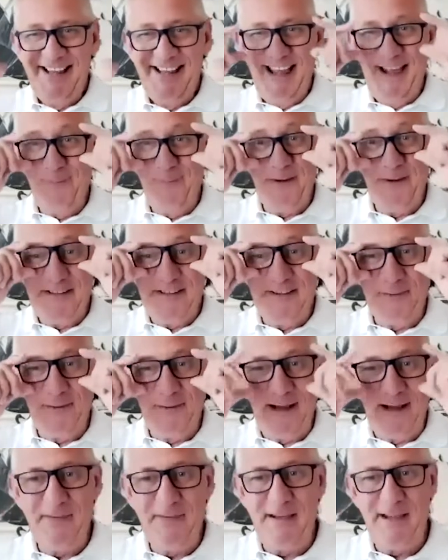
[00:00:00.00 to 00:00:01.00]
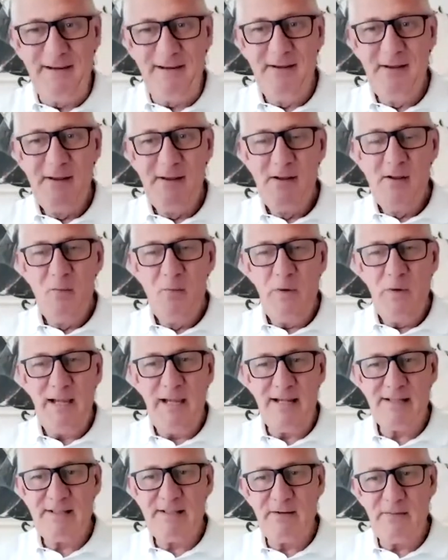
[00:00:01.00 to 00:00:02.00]
It wasn't around then. We
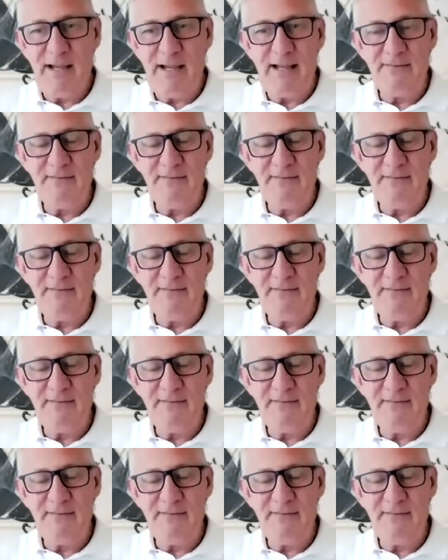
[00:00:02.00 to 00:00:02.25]
had to